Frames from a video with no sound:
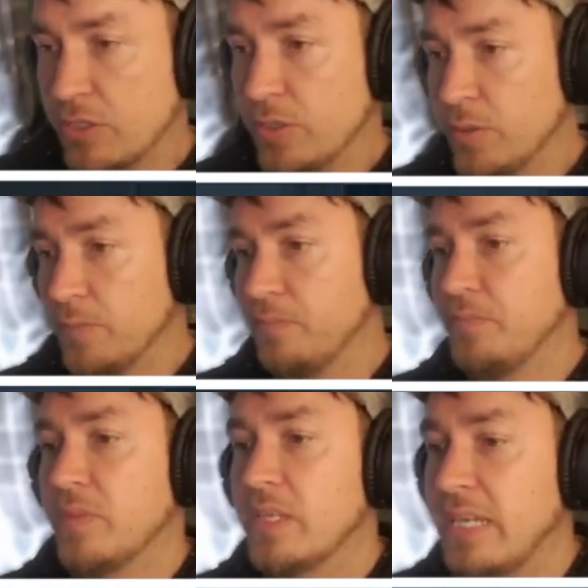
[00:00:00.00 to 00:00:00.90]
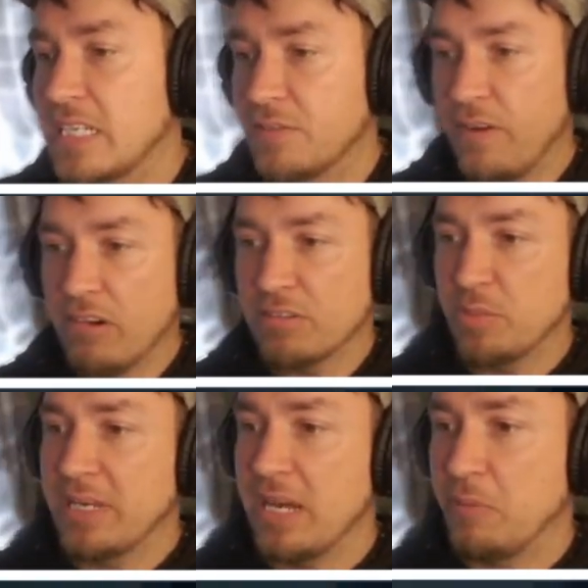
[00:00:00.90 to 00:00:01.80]
to get as far
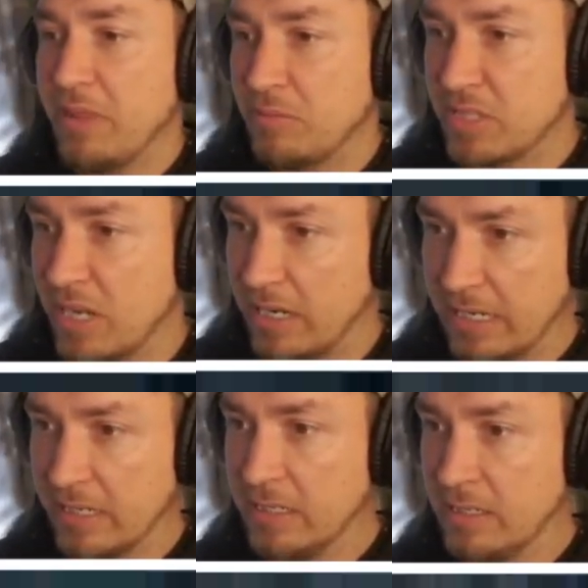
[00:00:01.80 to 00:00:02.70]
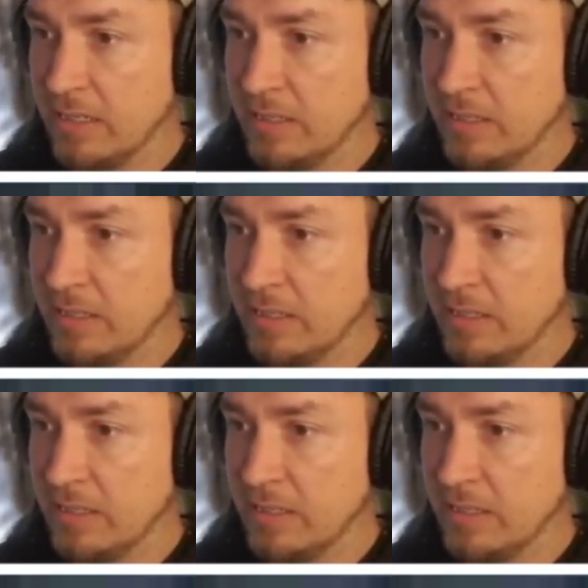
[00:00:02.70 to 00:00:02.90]
as we can without dying.